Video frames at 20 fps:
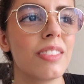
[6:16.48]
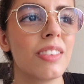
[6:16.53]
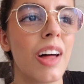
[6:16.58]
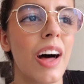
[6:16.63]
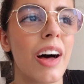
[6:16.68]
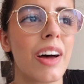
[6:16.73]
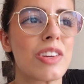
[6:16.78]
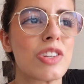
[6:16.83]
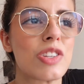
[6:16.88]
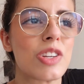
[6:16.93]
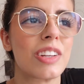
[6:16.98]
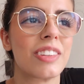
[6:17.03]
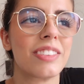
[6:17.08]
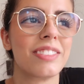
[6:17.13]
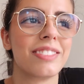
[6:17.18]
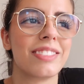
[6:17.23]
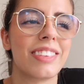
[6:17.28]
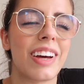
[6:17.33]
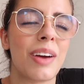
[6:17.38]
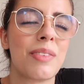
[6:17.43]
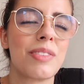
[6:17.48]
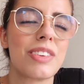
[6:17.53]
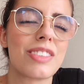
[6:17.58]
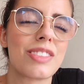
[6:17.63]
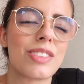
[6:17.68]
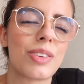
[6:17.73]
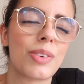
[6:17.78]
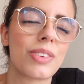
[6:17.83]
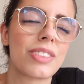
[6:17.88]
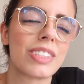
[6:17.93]
lush and I'm
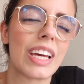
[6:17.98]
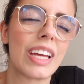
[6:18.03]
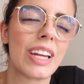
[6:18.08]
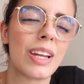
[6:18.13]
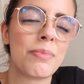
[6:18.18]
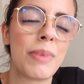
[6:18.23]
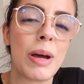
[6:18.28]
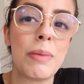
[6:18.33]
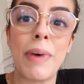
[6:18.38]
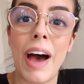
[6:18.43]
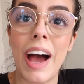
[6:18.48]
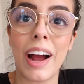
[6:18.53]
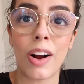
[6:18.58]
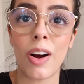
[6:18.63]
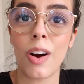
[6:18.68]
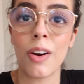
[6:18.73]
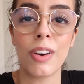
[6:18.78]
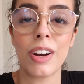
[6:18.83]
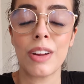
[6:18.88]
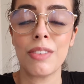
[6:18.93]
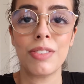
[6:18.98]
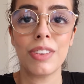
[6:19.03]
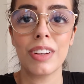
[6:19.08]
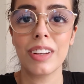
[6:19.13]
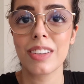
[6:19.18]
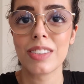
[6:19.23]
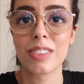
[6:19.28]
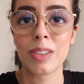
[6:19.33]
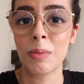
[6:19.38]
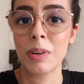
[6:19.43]
just so excited. My back already
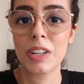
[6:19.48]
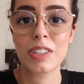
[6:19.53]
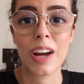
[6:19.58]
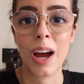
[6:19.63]
feels so much